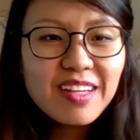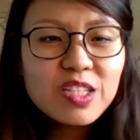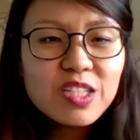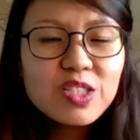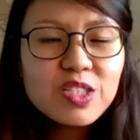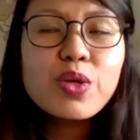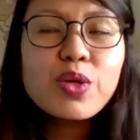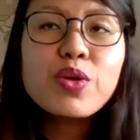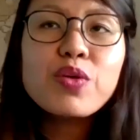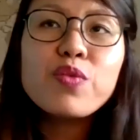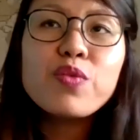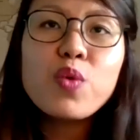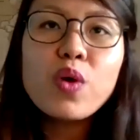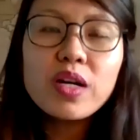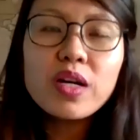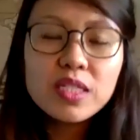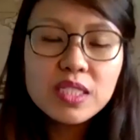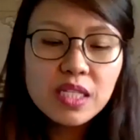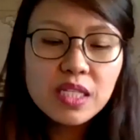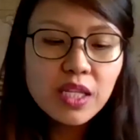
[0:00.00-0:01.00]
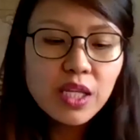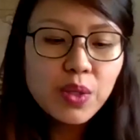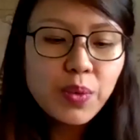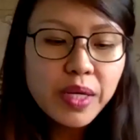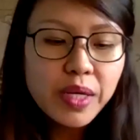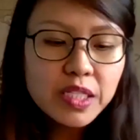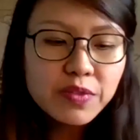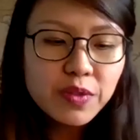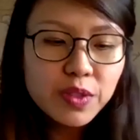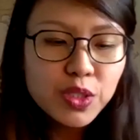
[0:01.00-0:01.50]
So you've worked in the
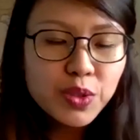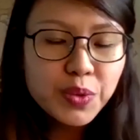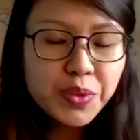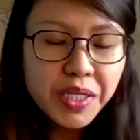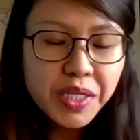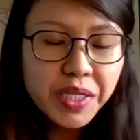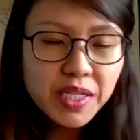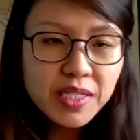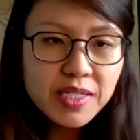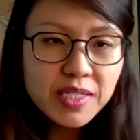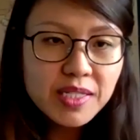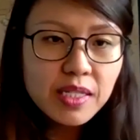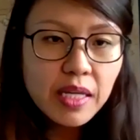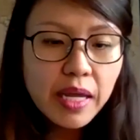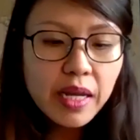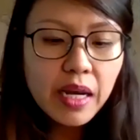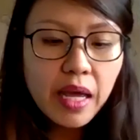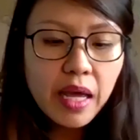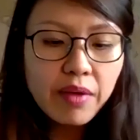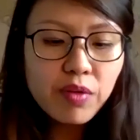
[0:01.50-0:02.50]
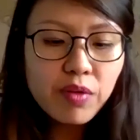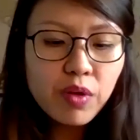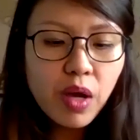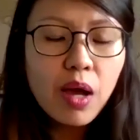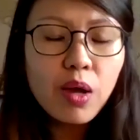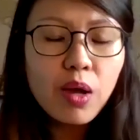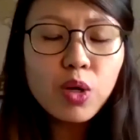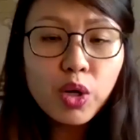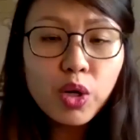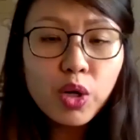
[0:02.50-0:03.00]
US for 2 years, and
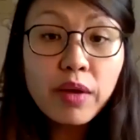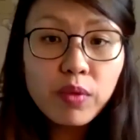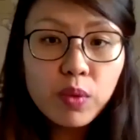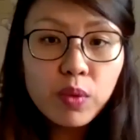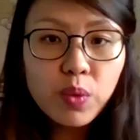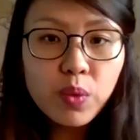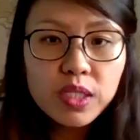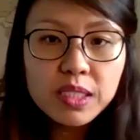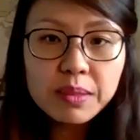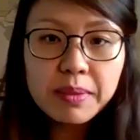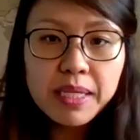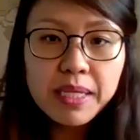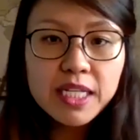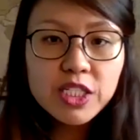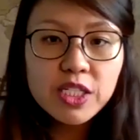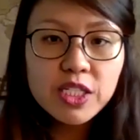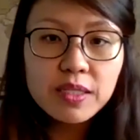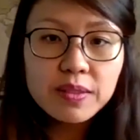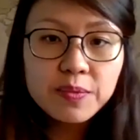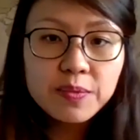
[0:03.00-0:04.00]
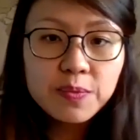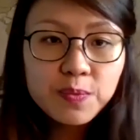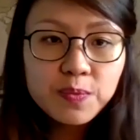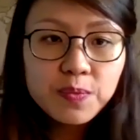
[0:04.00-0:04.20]
how long have you worked in Malaysia?